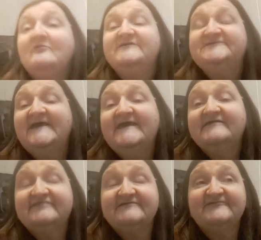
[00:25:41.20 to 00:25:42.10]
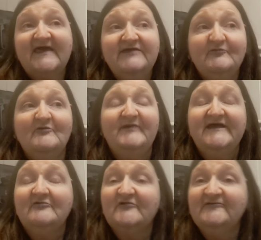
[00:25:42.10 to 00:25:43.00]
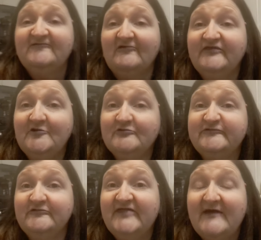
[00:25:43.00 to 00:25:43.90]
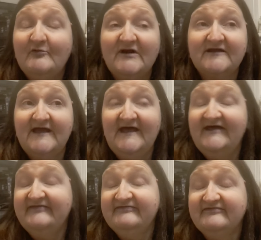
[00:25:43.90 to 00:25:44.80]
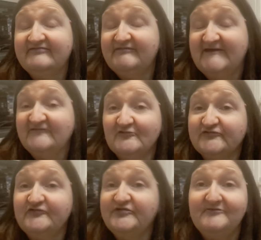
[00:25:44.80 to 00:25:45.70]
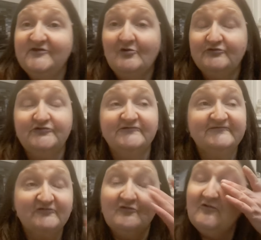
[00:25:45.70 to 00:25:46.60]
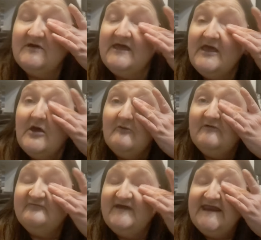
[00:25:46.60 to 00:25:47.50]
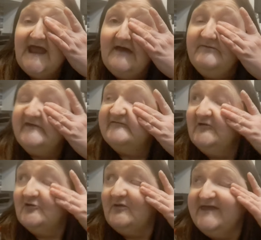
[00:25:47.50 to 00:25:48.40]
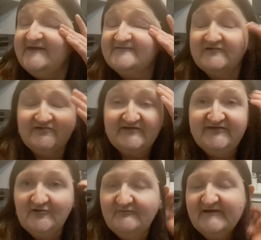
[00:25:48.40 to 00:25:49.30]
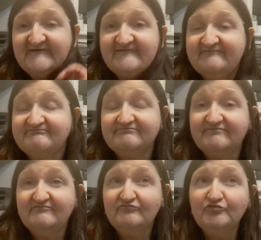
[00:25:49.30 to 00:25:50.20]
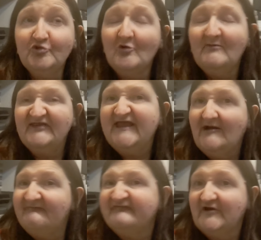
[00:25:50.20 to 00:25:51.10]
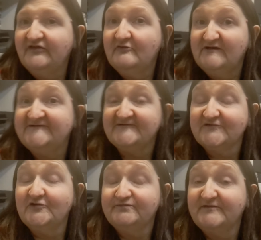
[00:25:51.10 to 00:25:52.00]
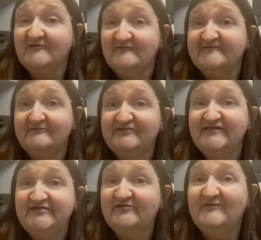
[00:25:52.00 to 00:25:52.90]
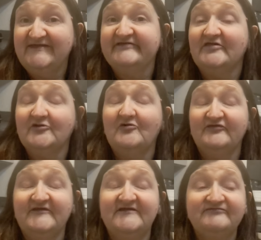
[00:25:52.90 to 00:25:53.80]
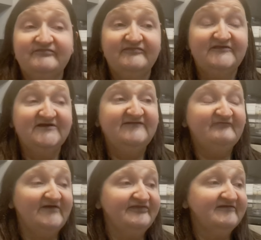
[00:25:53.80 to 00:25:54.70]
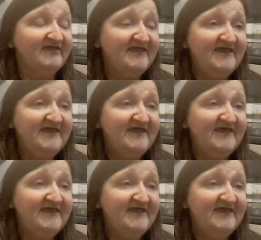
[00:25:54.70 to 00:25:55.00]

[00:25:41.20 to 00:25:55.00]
We checked Sky Mobile runs on the O2 network, and it's O2 that we all use. So we're very happy. It's not quite as good a deal, but it's no money up front, which is good because I would need to wait till I got the refund.